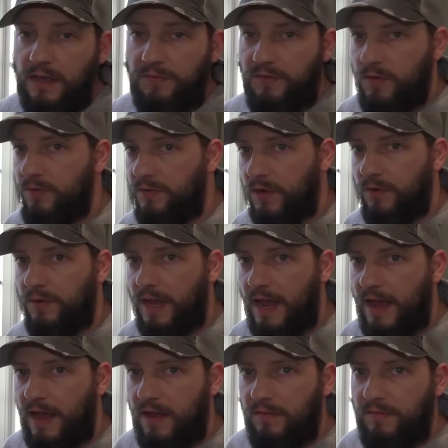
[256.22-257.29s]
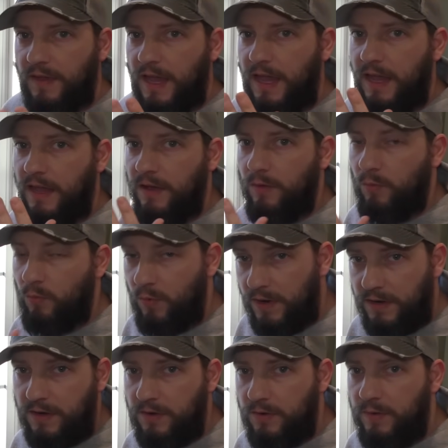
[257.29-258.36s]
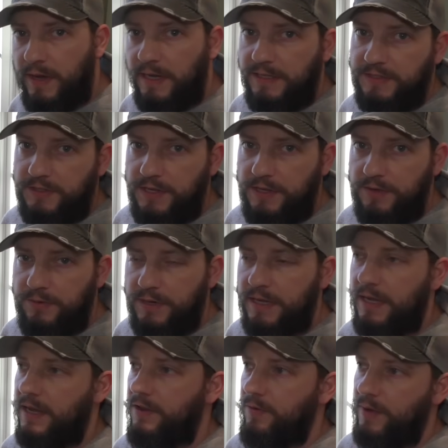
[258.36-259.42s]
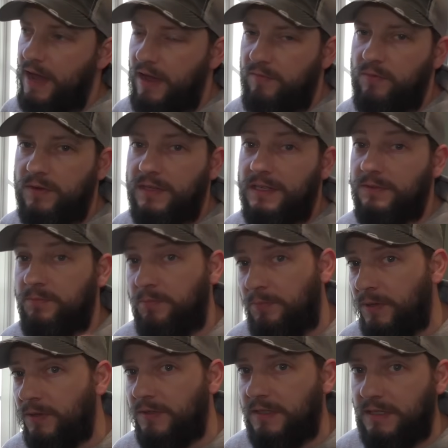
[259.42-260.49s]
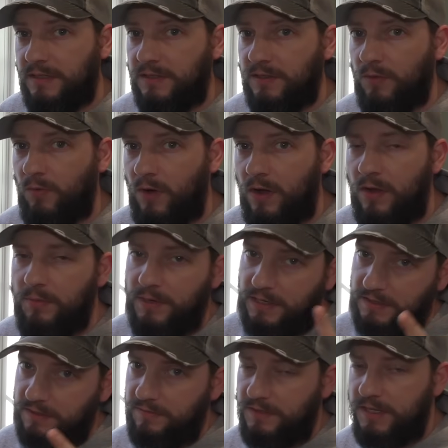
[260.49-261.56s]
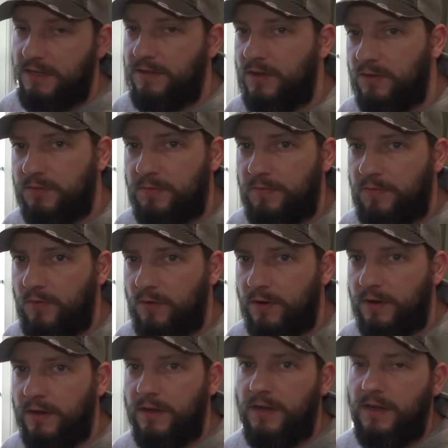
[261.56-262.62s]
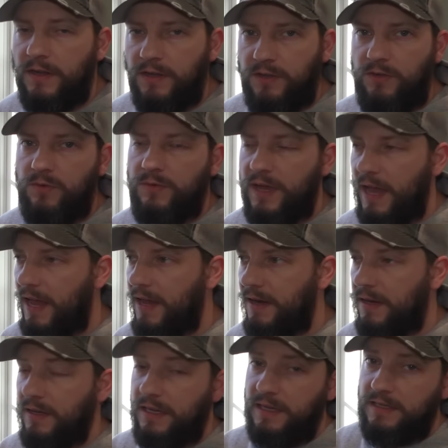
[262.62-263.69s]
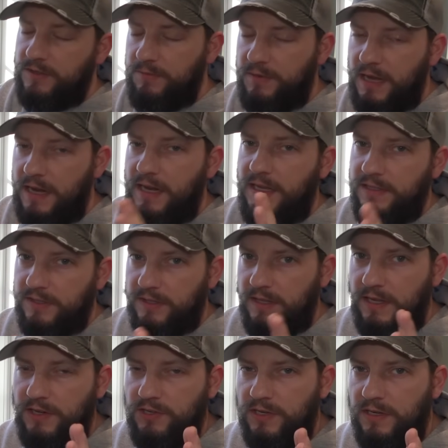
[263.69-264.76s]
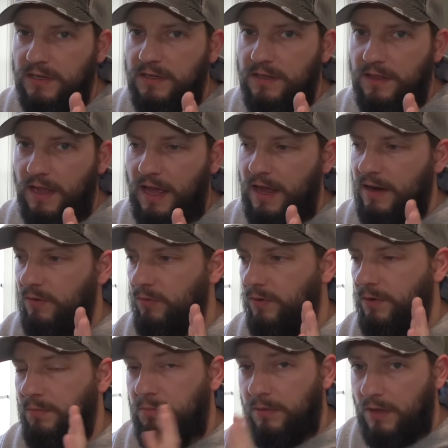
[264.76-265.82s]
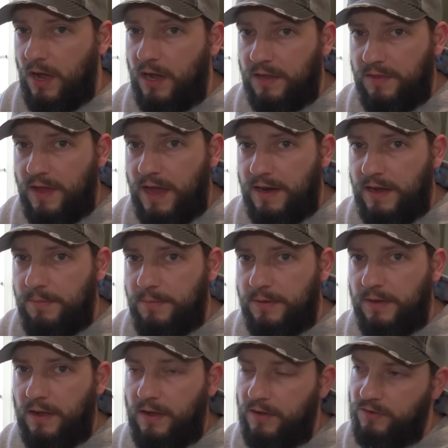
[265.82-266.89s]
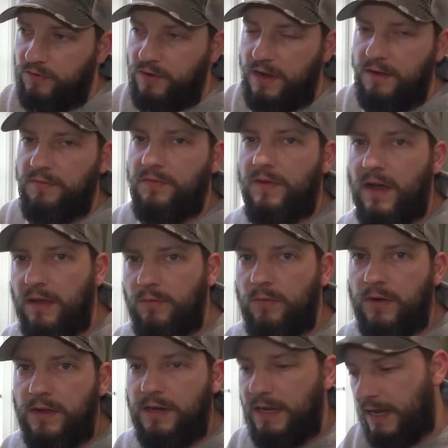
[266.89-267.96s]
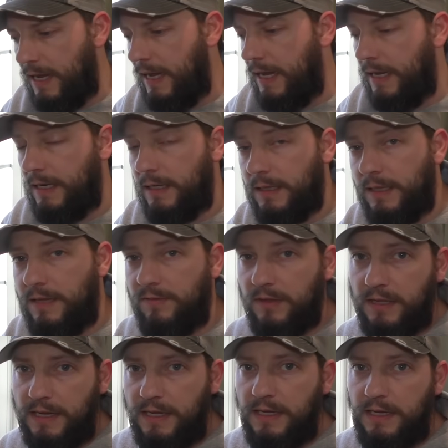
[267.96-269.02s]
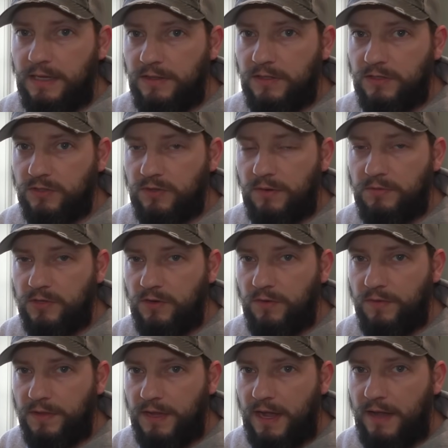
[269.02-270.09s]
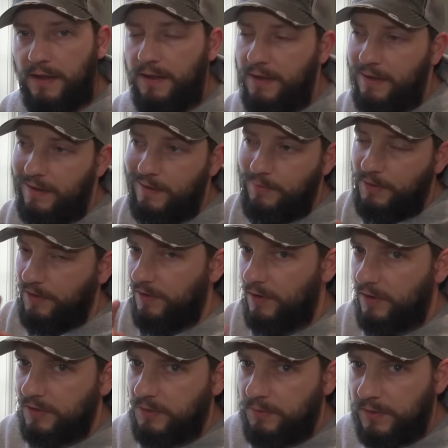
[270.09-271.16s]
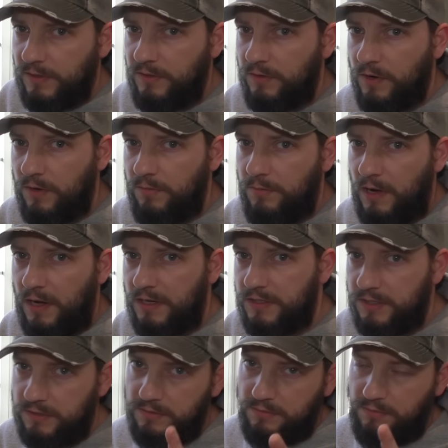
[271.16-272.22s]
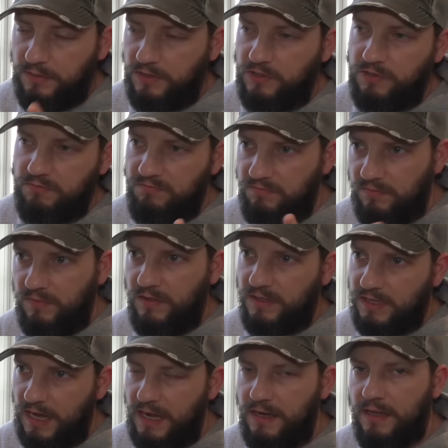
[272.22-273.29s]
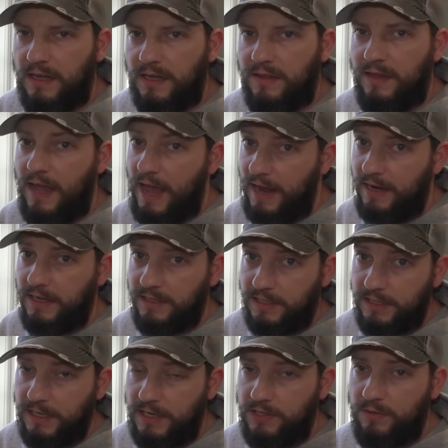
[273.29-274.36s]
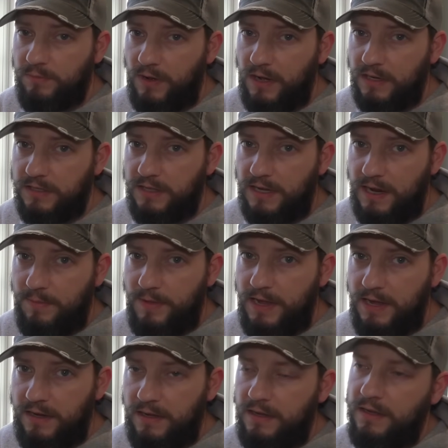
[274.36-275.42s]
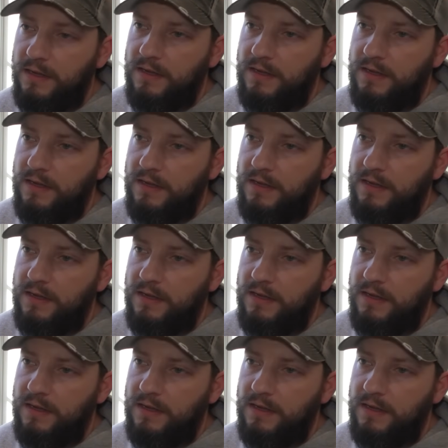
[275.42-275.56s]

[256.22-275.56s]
If you don't have a window AC unit and you have one that's built into the wall, because I've seen those before, you can get some kind of insulation that would block that up. I'll try and find one and leave a link in the description over that. But you could also build your own box, which is kind of like the attic insulation box that I made.